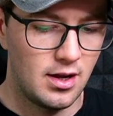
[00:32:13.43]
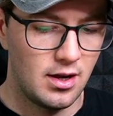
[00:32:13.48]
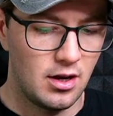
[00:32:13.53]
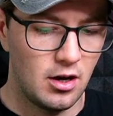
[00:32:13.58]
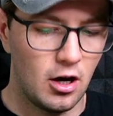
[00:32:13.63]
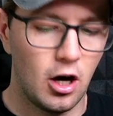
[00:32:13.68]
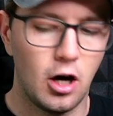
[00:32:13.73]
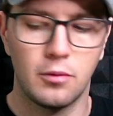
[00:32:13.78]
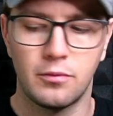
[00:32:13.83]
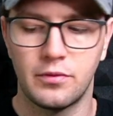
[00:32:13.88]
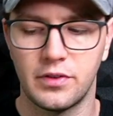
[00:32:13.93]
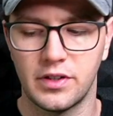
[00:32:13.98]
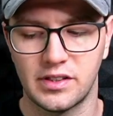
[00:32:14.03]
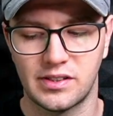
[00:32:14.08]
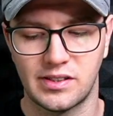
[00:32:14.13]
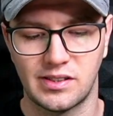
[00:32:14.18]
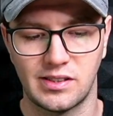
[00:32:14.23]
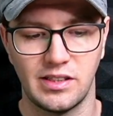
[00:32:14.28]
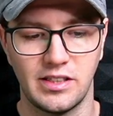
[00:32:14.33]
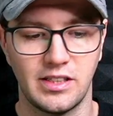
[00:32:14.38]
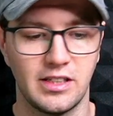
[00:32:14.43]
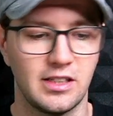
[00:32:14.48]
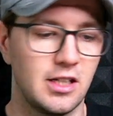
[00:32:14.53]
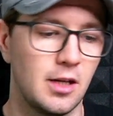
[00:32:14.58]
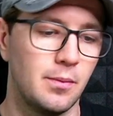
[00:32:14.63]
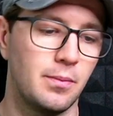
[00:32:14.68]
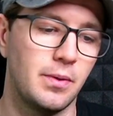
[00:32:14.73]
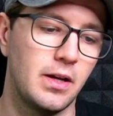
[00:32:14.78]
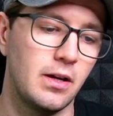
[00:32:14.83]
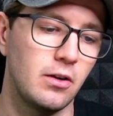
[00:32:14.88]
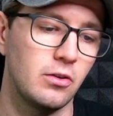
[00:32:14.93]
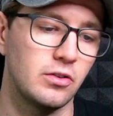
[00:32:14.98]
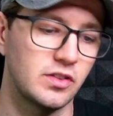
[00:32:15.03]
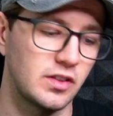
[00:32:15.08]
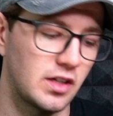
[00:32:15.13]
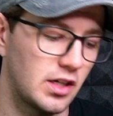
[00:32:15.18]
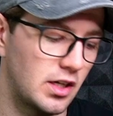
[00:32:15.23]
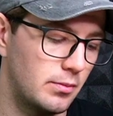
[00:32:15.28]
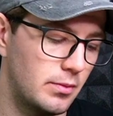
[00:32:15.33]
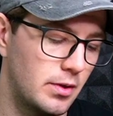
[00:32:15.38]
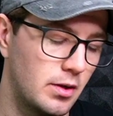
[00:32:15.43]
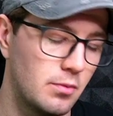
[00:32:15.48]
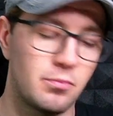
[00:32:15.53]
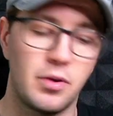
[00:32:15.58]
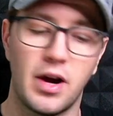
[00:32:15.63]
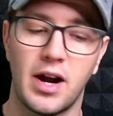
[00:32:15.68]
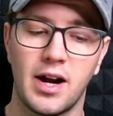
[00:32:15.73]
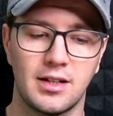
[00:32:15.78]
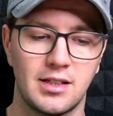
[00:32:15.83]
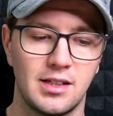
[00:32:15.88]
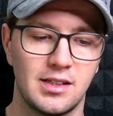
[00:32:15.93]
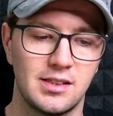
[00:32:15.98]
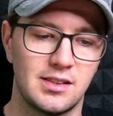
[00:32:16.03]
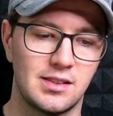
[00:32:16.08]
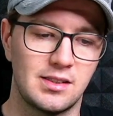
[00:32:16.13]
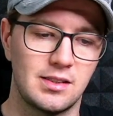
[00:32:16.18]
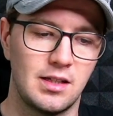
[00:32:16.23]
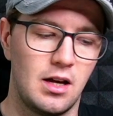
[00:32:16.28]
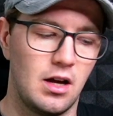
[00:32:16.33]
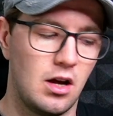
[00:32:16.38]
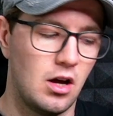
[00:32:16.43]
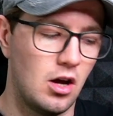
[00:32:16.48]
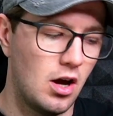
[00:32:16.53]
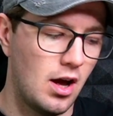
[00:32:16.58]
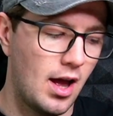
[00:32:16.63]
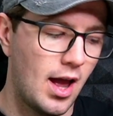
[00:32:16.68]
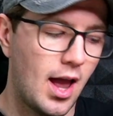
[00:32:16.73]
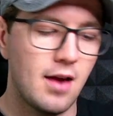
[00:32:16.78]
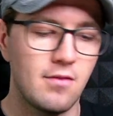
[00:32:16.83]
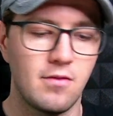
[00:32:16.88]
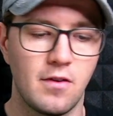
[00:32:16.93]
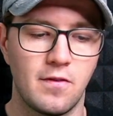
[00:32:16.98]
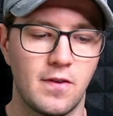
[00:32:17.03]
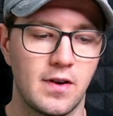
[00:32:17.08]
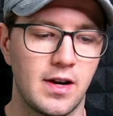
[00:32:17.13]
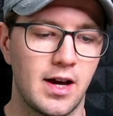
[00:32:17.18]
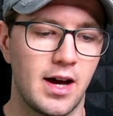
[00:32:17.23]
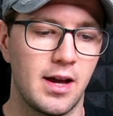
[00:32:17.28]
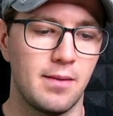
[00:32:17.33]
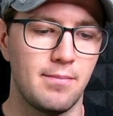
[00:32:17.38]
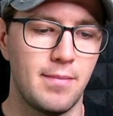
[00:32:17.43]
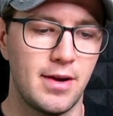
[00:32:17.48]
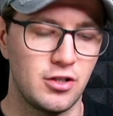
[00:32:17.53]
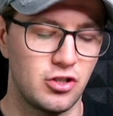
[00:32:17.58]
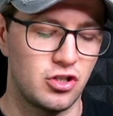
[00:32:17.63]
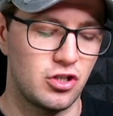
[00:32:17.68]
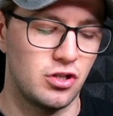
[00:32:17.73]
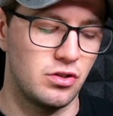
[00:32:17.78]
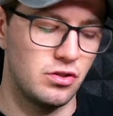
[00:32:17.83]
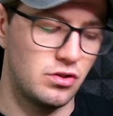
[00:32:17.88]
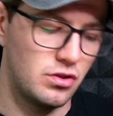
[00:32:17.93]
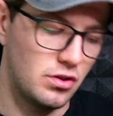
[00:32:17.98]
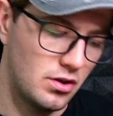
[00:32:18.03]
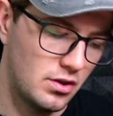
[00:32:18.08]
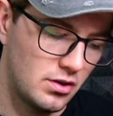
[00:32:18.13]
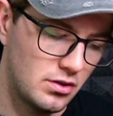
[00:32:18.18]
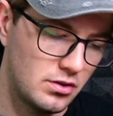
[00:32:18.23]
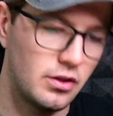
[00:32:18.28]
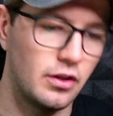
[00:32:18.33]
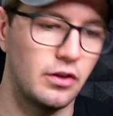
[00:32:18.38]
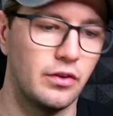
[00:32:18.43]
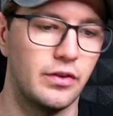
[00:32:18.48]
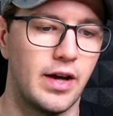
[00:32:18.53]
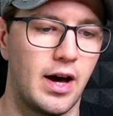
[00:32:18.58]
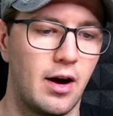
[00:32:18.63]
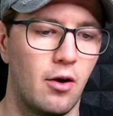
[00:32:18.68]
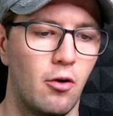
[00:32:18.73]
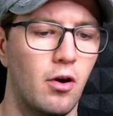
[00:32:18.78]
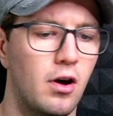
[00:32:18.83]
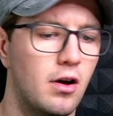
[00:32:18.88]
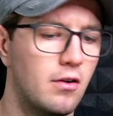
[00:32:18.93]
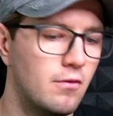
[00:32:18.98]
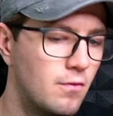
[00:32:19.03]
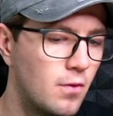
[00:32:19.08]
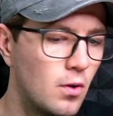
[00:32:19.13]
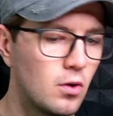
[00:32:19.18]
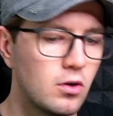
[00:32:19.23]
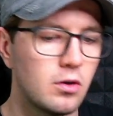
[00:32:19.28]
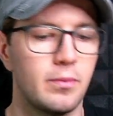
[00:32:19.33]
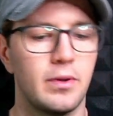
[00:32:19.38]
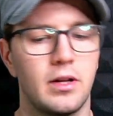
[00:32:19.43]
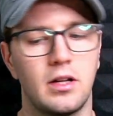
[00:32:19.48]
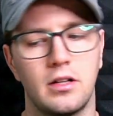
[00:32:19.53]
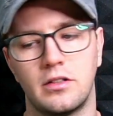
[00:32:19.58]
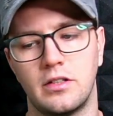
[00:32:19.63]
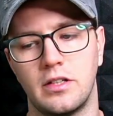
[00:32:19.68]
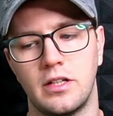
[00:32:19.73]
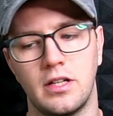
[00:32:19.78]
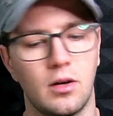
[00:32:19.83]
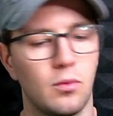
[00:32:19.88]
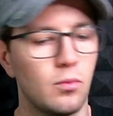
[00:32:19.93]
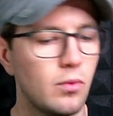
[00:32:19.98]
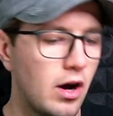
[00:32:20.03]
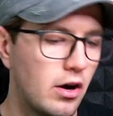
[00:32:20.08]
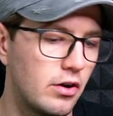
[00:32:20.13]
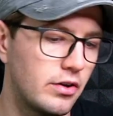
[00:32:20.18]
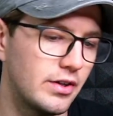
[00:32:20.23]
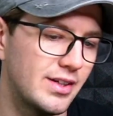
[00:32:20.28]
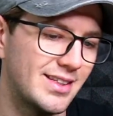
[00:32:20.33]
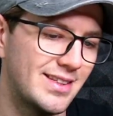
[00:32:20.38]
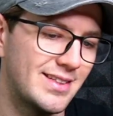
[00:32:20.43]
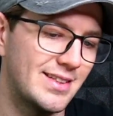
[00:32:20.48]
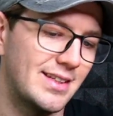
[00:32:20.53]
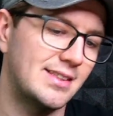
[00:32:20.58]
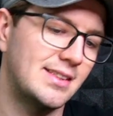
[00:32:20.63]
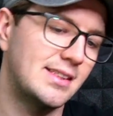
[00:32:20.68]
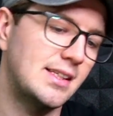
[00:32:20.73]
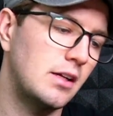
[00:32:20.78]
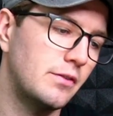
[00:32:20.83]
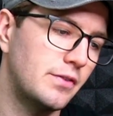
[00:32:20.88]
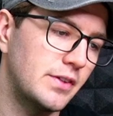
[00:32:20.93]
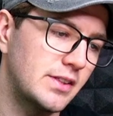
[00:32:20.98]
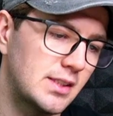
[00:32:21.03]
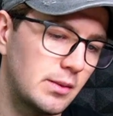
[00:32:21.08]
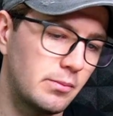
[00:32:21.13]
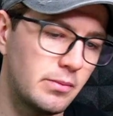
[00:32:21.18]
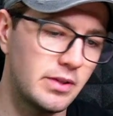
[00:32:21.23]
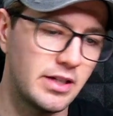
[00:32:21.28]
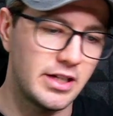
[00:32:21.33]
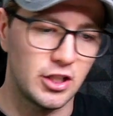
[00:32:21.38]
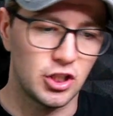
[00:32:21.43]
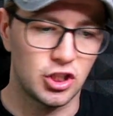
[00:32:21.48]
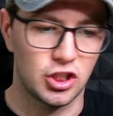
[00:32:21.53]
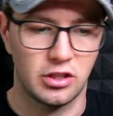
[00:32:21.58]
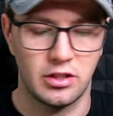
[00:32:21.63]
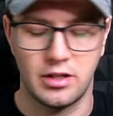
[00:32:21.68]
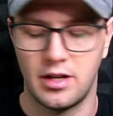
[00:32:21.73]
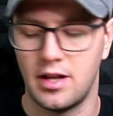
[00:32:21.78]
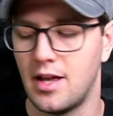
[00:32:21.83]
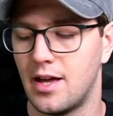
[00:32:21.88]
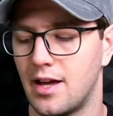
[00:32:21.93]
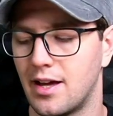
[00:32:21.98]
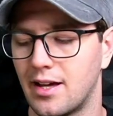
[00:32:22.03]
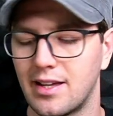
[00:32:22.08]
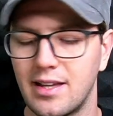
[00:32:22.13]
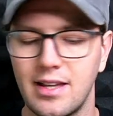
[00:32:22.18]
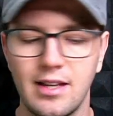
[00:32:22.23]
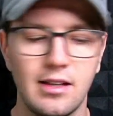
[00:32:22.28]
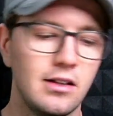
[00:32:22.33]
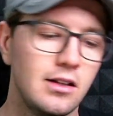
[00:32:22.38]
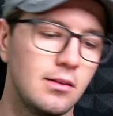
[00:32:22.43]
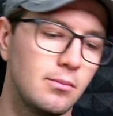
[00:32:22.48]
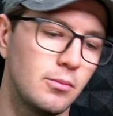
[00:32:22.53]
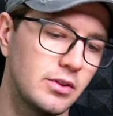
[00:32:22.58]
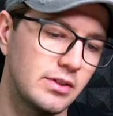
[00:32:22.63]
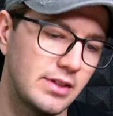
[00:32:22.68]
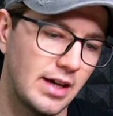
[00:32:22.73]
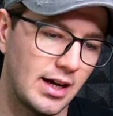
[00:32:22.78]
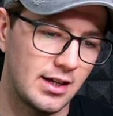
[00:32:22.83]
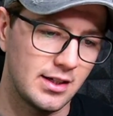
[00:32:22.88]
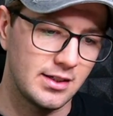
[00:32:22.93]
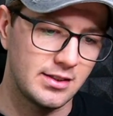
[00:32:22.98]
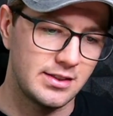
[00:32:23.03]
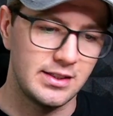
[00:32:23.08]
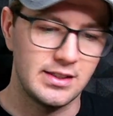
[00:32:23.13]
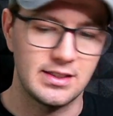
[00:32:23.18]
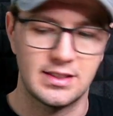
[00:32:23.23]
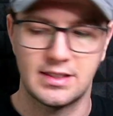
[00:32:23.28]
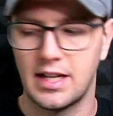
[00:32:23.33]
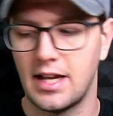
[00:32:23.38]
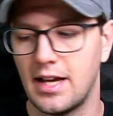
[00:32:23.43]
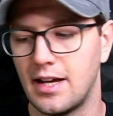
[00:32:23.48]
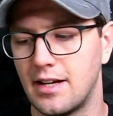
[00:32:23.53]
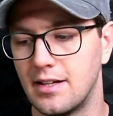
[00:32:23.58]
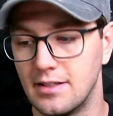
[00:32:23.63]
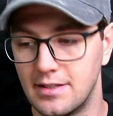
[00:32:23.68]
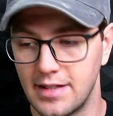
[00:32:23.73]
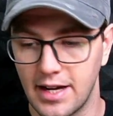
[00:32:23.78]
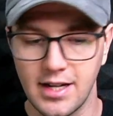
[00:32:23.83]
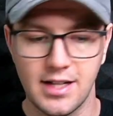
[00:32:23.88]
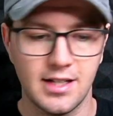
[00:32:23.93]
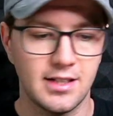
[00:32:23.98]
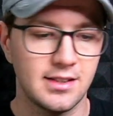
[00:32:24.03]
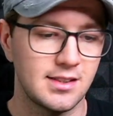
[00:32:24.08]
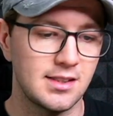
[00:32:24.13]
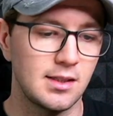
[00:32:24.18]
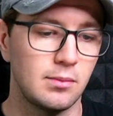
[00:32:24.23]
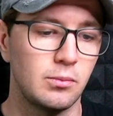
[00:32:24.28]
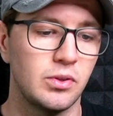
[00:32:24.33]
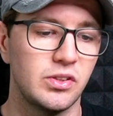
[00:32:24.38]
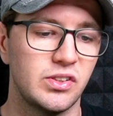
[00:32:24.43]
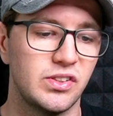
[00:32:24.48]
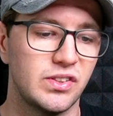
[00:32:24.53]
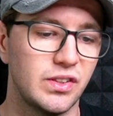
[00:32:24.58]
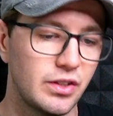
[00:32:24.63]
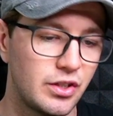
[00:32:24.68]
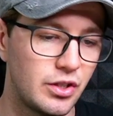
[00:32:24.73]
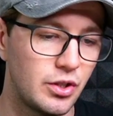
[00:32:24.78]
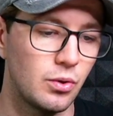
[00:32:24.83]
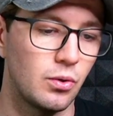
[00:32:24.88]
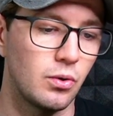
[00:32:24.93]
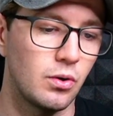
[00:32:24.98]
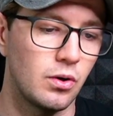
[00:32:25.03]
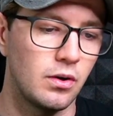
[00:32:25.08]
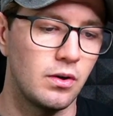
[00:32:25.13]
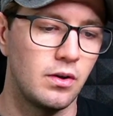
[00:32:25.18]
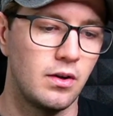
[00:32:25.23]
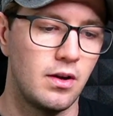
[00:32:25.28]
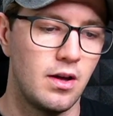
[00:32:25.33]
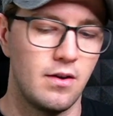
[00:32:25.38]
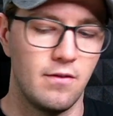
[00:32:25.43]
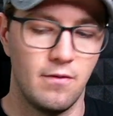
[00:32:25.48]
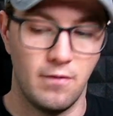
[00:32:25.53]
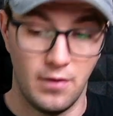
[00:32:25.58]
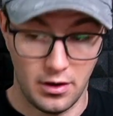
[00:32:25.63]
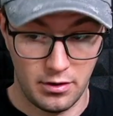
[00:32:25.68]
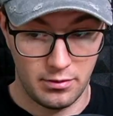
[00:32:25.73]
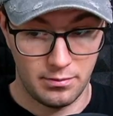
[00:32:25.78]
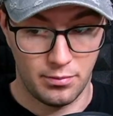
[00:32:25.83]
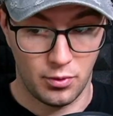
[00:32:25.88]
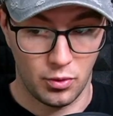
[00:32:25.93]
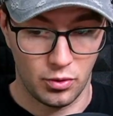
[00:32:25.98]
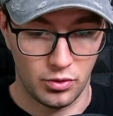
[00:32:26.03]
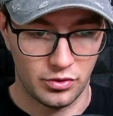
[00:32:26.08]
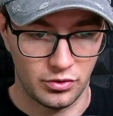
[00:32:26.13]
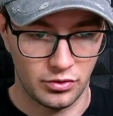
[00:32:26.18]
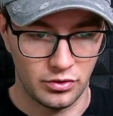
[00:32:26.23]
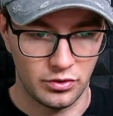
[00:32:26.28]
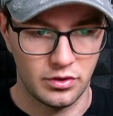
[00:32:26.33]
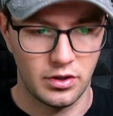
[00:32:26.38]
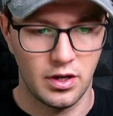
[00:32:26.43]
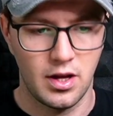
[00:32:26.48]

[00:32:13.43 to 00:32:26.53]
Obviously, the tip here is gonna be practice everything I mentioned till now. Vulnerability, awareness, self-examination, healing modalities, dating someone secure, very important,